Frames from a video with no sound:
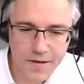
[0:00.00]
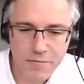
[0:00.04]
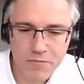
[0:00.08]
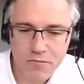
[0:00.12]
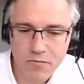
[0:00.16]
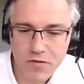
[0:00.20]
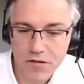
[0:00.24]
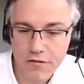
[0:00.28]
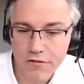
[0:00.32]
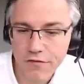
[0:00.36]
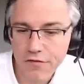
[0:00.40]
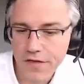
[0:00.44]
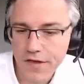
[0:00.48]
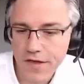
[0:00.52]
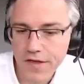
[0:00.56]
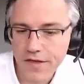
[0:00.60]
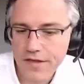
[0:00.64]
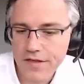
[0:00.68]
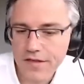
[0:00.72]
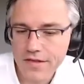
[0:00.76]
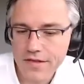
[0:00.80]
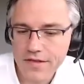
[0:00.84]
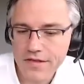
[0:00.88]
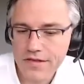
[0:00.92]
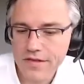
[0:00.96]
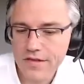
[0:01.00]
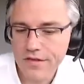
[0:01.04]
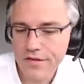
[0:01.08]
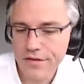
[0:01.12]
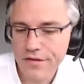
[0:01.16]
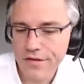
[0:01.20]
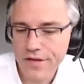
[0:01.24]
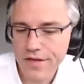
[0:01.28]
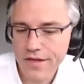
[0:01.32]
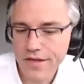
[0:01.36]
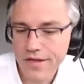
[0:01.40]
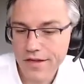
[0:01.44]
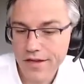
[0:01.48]
Things
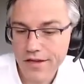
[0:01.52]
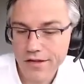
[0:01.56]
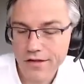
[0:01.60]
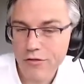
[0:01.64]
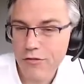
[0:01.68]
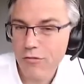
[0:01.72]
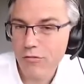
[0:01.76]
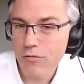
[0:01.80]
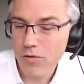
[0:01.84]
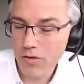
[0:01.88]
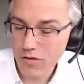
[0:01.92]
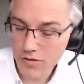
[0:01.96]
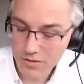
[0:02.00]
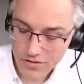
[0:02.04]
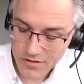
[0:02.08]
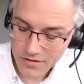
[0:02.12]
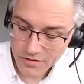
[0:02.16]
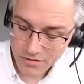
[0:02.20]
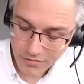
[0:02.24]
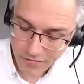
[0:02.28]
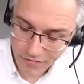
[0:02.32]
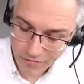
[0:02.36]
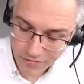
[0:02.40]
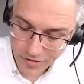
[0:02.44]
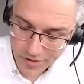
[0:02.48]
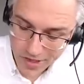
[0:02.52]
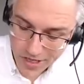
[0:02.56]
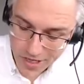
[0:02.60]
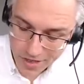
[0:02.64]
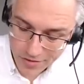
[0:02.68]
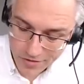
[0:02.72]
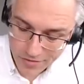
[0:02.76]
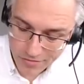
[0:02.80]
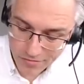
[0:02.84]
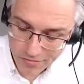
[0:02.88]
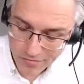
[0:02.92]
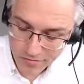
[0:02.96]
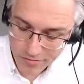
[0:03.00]
like quality of
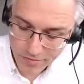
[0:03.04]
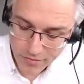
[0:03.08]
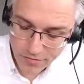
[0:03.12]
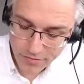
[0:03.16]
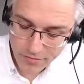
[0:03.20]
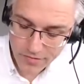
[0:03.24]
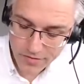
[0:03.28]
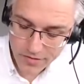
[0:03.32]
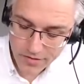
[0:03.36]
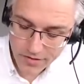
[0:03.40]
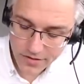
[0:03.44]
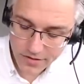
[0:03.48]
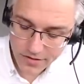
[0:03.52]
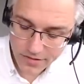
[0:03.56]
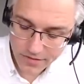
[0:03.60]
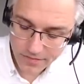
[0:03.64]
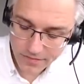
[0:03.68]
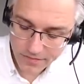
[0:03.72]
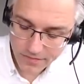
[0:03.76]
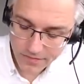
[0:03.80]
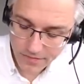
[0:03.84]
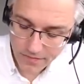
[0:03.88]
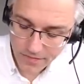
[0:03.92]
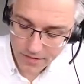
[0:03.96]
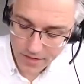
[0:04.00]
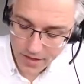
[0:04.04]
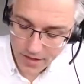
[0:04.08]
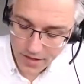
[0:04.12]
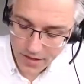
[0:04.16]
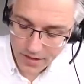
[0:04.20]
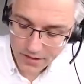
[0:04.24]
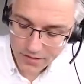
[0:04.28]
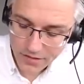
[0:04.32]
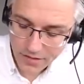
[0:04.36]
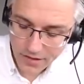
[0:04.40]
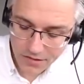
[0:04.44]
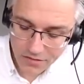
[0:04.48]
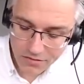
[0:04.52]
financial reporting.
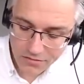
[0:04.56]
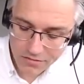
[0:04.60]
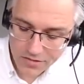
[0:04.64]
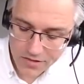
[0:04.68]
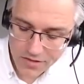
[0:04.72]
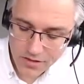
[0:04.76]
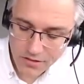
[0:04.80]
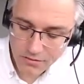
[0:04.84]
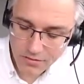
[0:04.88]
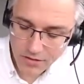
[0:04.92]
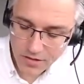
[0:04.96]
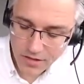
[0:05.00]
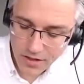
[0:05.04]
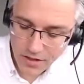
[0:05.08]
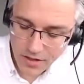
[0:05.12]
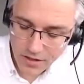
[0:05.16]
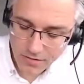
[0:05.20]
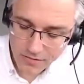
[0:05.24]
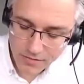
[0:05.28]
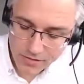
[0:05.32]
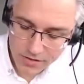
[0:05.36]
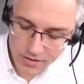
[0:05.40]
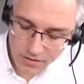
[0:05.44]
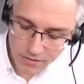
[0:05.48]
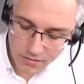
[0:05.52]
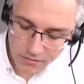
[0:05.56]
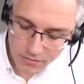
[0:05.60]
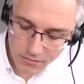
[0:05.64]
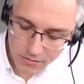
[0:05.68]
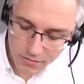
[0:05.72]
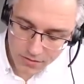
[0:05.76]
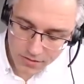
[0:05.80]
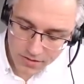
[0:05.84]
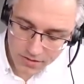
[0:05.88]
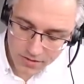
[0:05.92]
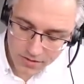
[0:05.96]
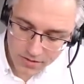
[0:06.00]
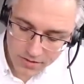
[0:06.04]
That also comes,
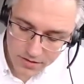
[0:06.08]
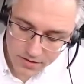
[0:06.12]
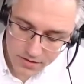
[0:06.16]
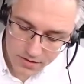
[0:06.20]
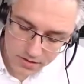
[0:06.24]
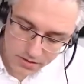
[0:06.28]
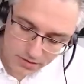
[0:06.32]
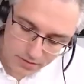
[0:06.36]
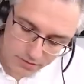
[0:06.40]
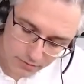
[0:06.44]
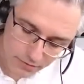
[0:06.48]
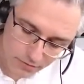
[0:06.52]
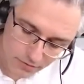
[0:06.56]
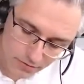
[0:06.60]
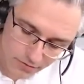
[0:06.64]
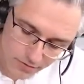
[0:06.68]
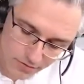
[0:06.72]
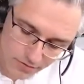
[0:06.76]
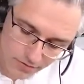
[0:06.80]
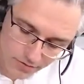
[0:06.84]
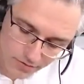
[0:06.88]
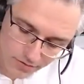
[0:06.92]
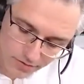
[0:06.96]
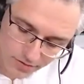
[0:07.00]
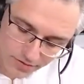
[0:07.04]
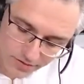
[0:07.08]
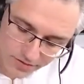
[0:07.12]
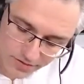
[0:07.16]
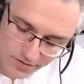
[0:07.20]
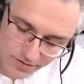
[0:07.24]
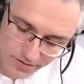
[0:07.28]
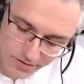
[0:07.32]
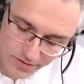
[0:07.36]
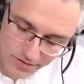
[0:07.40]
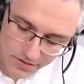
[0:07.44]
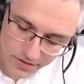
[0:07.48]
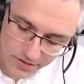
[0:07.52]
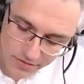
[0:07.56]
quality
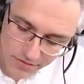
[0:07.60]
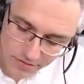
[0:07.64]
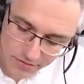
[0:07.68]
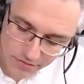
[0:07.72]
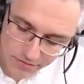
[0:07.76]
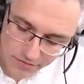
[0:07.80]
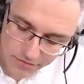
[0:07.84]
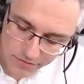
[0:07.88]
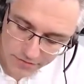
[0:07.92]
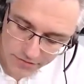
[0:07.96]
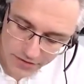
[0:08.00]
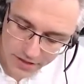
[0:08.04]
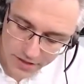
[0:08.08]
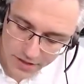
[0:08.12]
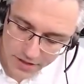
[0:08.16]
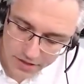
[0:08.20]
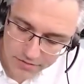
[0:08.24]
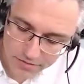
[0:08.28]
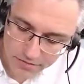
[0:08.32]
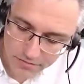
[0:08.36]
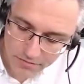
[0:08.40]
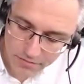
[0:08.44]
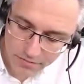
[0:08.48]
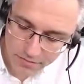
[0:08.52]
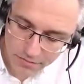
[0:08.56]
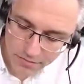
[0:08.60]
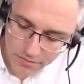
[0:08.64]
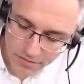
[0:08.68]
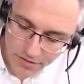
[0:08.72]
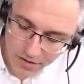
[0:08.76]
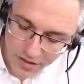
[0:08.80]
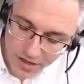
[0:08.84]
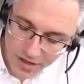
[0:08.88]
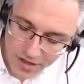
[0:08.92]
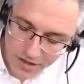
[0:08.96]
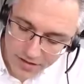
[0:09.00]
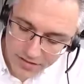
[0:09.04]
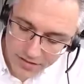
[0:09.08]
of financial reporting,
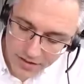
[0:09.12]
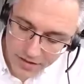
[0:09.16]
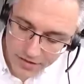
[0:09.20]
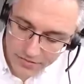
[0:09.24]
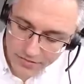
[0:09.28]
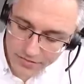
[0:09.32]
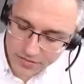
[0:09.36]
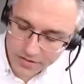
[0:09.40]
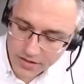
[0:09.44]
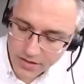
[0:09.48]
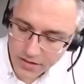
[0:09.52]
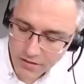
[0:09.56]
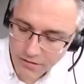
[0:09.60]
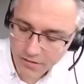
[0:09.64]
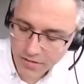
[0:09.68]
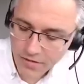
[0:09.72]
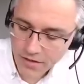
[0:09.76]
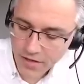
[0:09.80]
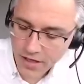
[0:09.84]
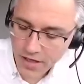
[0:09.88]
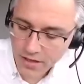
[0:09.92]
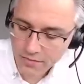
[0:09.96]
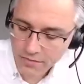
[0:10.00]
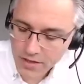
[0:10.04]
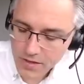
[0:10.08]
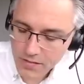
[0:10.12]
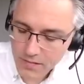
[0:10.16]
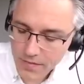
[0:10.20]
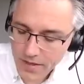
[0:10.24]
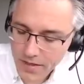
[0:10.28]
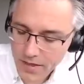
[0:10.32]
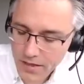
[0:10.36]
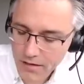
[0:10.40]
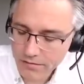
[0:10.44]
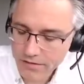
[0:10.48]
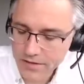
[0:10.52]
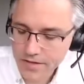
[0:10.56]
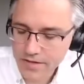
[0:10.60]
that also comes
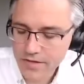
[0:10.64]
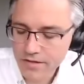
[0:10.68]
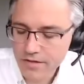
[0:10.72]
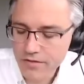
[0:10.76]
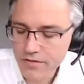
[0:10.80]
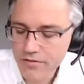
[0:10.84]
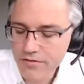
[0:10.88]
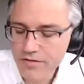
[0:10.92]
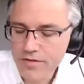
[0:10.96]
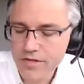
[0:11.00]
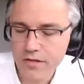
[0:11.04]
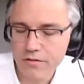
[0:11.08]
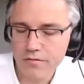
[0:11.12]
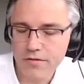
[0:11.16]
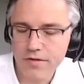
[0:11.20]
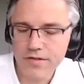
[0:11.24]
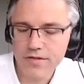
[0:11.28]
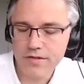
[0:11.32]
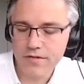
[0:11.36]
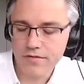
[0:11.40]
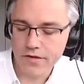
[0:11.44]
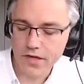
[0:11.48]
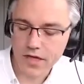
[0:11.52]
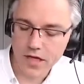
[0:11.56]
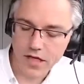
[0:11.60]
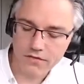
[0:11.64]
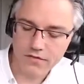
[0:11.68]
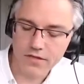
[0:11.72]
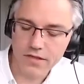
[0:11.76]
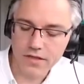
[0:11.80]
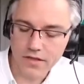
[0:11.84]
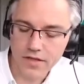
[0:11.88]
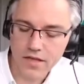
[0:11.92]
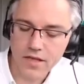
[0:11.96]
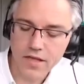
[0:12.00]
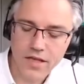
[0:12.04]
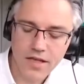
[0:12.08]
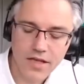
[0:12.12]
about as a consequence of having
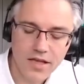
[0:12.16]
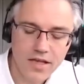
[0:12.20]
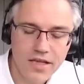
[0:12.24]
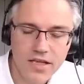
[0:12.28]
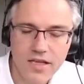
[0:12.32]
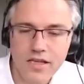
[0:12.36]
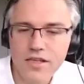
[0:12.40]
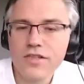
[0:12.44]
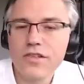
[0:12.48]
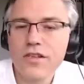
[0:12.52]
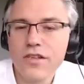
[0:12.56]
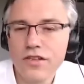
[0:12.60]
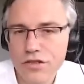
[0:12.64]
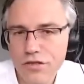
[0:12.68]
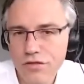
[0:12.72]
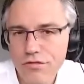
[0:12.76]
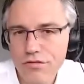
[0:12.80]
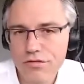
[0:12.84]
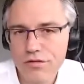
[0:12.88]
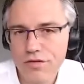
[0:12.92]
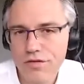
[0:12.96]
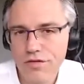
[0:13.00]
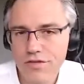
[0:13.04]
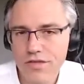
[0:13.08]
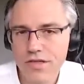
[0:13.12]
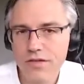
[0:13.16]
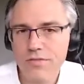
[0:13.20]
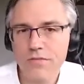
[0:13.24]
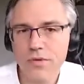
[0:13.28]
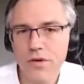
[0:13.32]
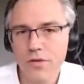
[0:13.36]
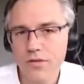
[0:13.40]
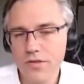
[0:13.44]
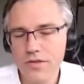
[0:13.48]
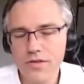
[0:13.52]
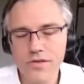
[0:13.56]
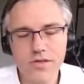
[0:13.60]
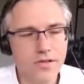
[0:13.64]
institutions and
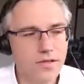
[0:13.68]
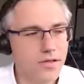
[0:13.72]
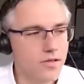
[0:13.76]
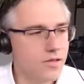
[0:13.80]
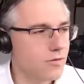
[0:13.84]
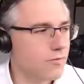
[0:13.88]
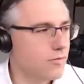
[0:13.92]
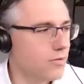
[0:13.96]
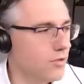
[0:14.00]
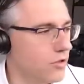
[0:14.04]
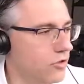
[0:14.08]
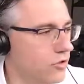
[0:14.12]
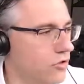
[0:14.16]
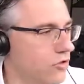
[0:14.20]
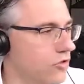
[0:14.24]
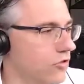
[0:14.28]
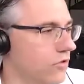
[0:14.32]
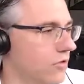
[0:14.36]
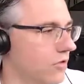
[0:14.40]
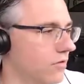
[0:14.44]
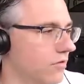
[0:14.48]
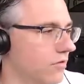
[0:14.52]
policies which,